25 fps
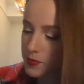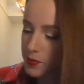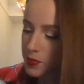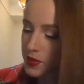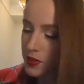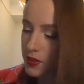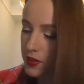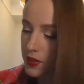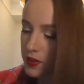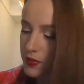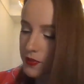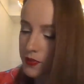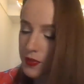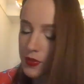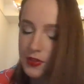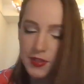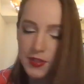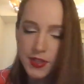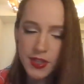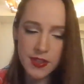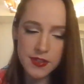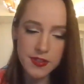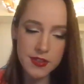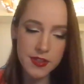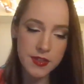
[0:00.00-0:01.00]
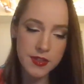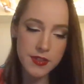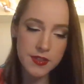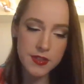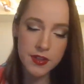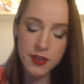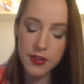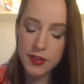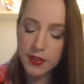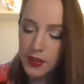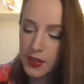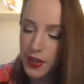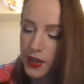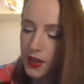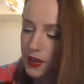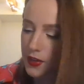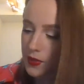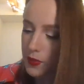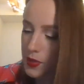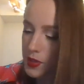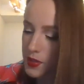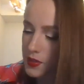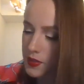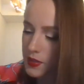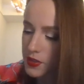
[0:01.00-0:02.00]
but the full size that I saw
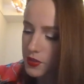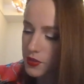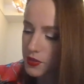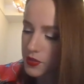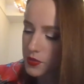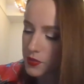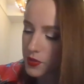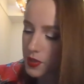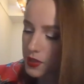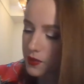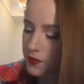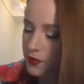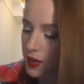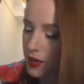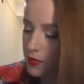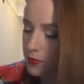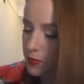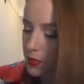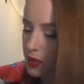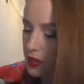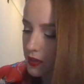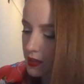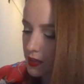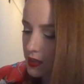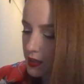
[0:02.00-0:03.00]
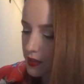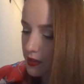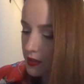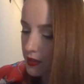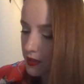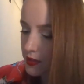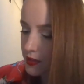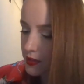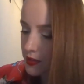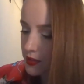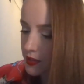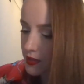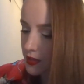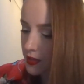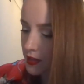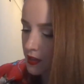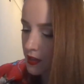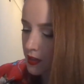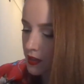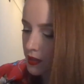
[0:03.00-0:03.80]
online was 125 milliliters,